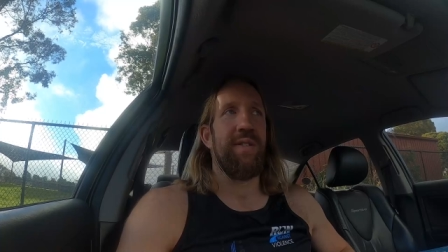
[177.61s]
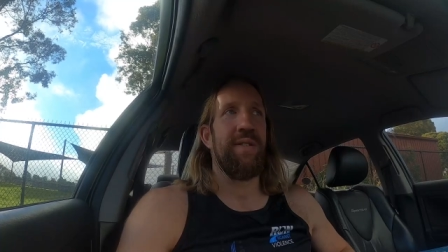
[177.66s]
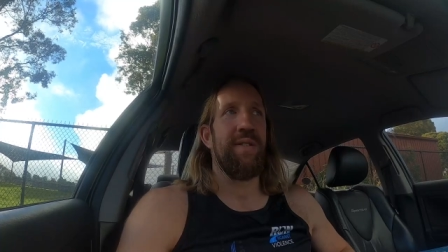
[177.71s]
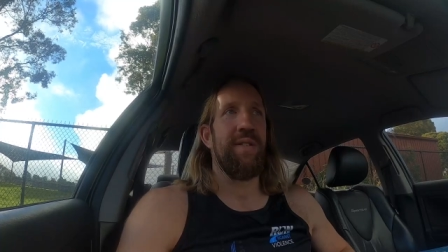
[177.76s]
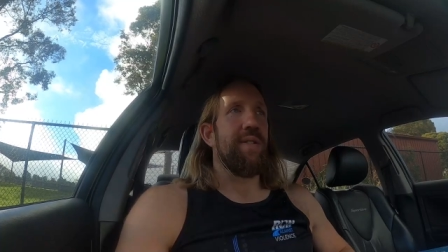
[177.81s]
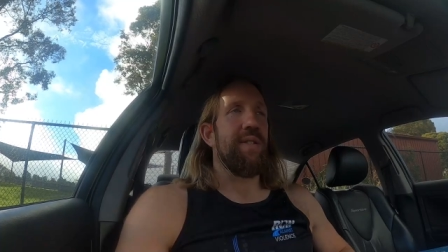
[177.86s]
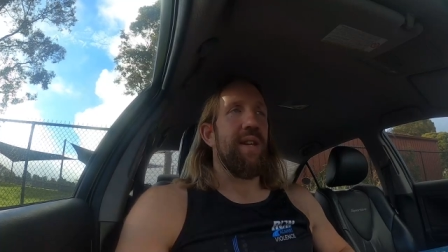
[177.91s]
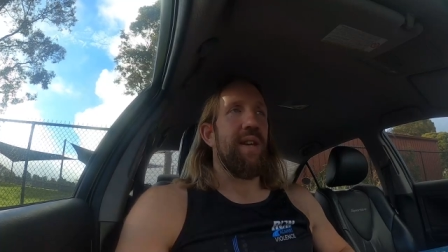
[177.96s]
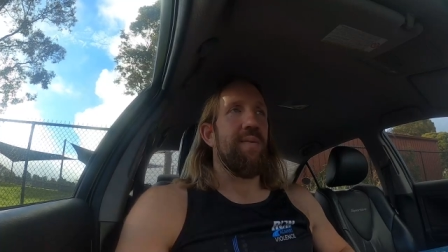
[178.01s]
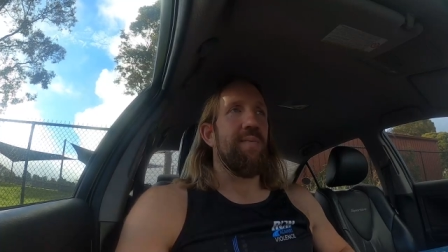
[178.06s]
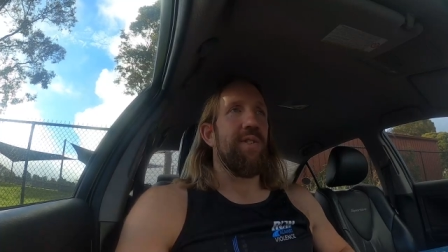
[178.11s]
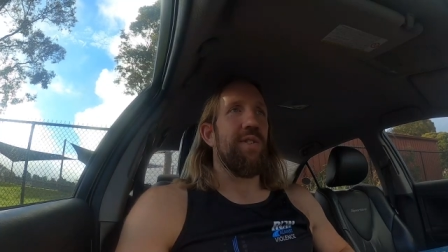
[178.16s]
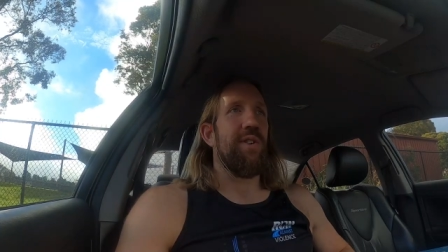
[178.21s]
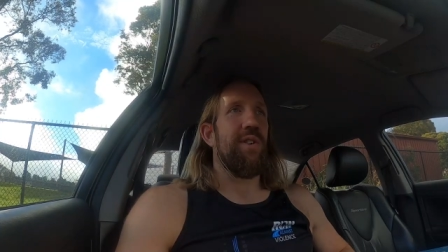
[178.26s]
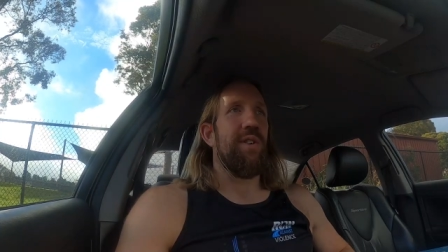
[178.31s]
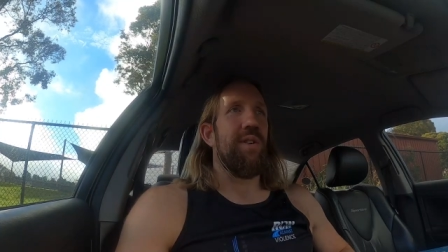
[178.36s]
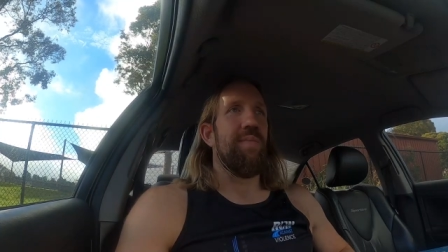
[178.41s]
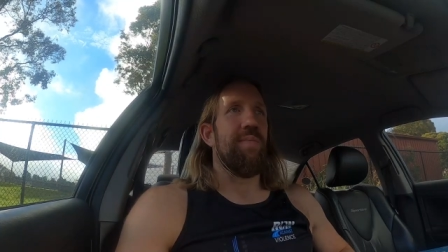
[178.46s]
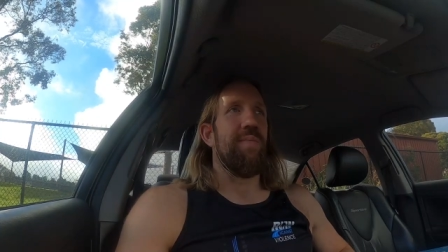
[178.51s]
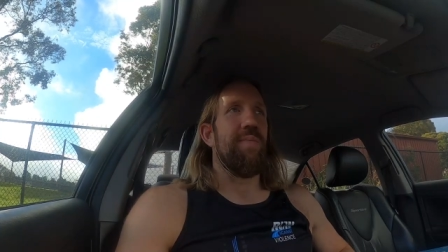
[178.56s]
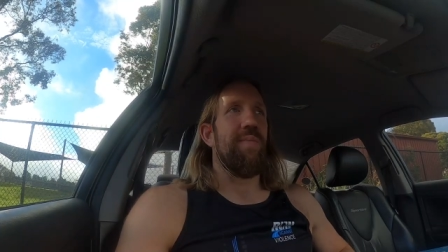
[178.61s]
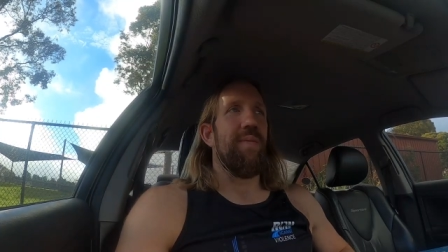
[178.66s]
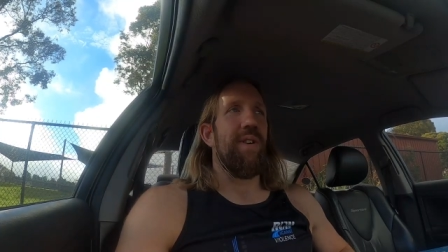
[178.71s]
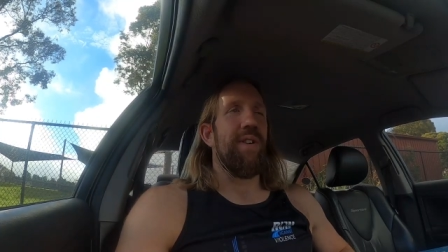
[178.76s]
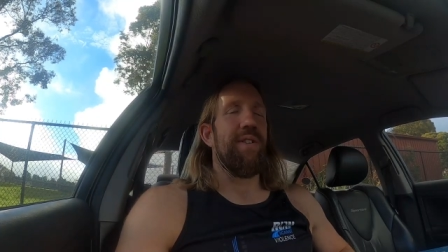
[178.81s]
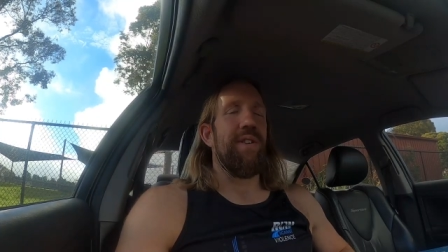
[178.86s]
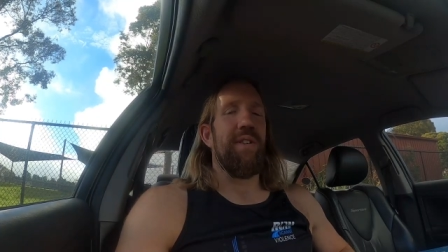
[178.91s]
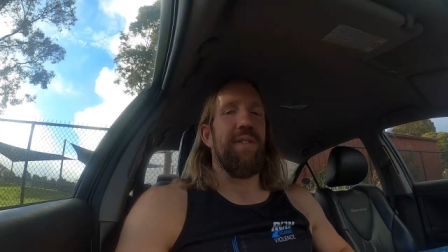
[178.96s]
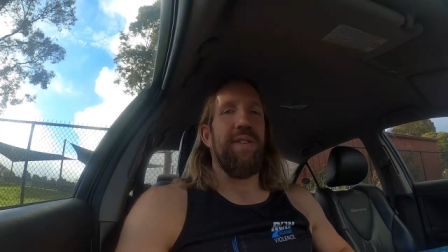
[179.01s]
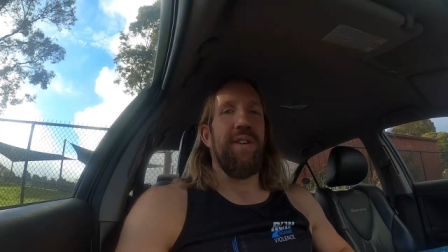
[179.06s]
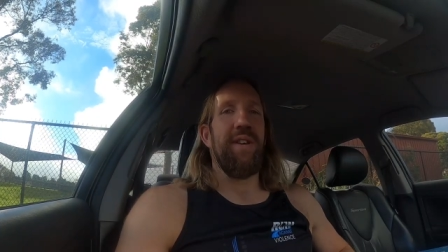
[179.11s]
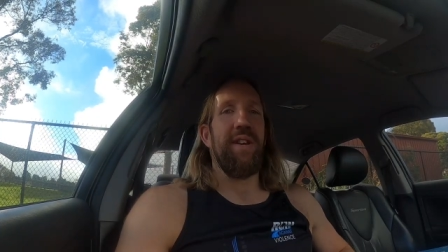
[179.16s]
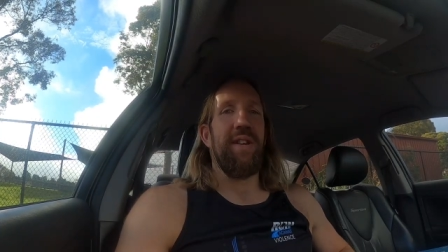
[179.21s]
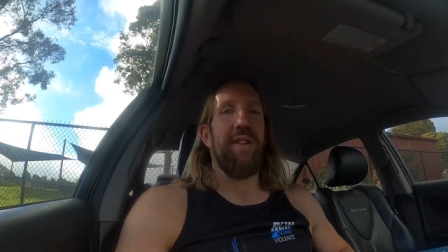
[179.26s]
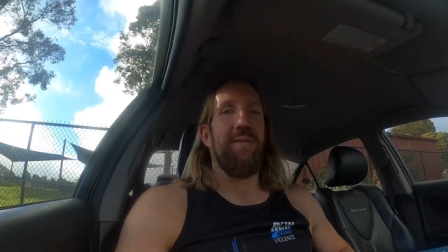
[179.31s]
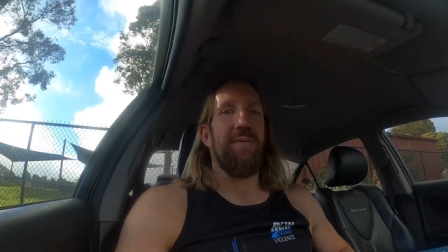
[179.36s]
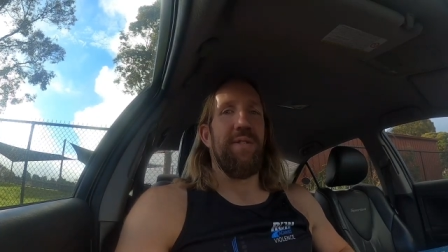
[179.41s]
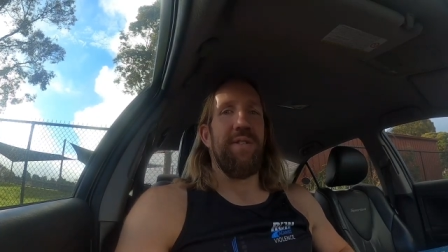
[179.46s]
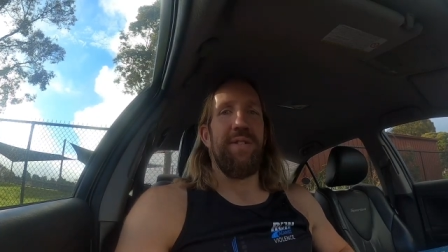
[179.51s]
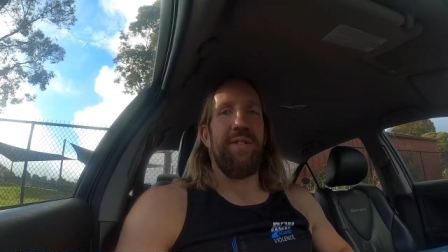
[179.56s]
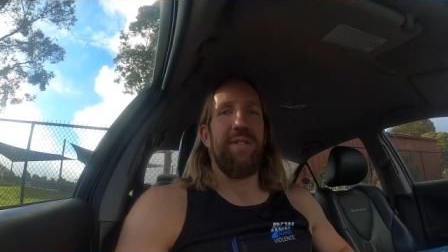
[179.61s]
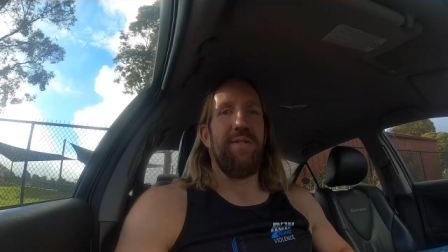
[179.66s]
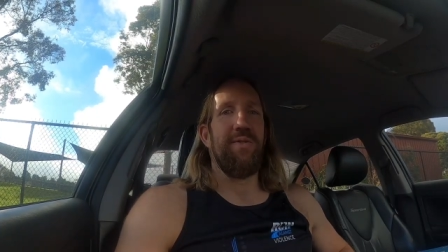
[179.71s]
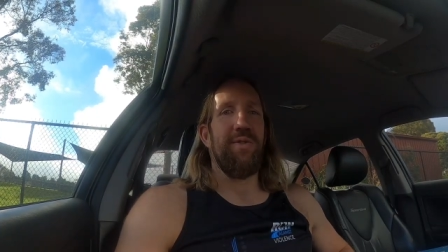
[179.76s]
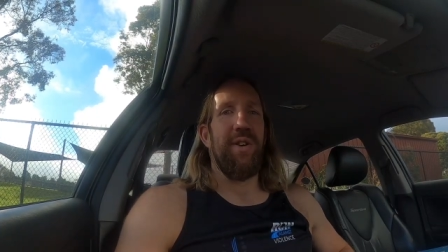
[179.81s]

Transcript: And at the same time, I don't think anyone's